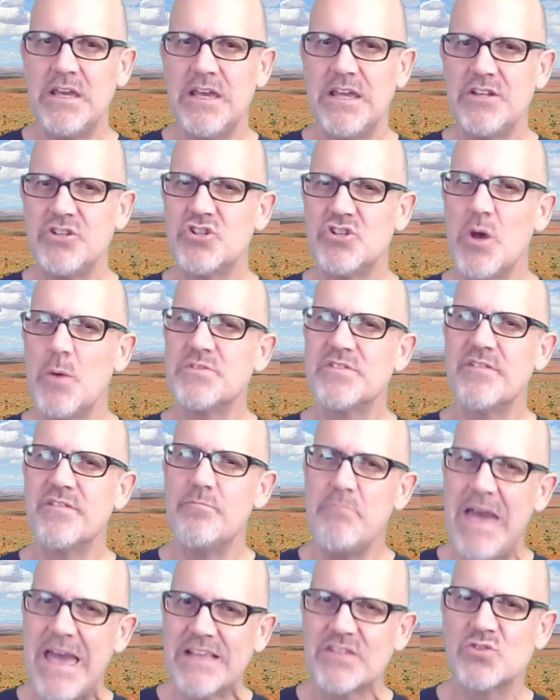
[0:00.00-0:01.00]
in terms of
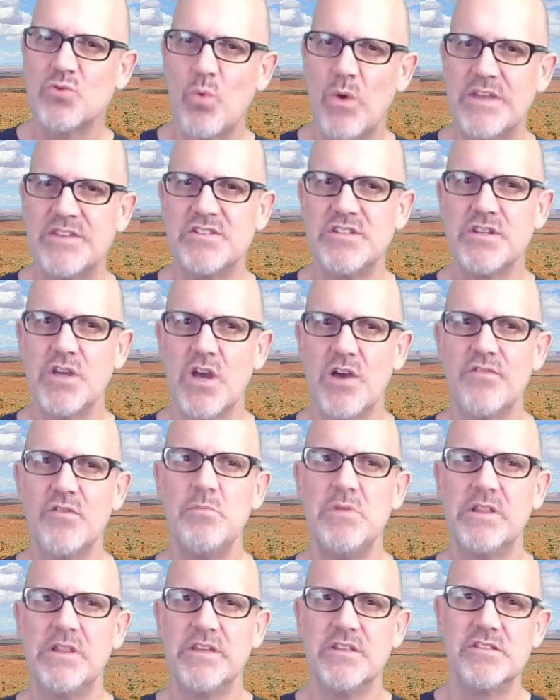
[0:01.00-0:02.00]
mass wasting over
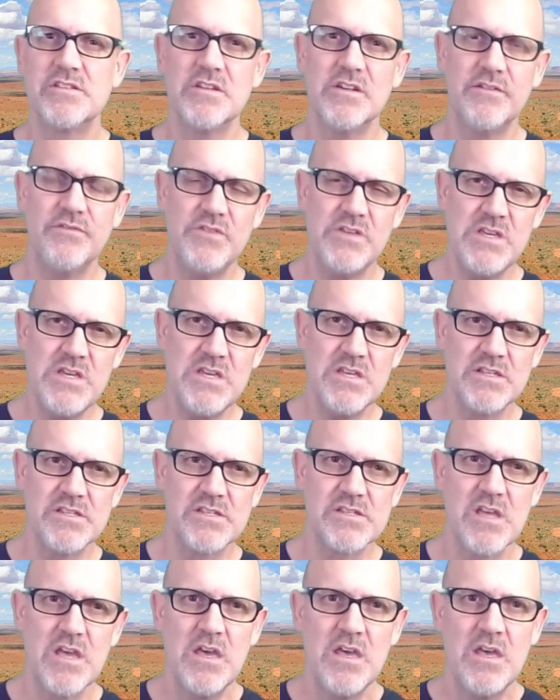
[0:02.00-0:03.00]
millions of years.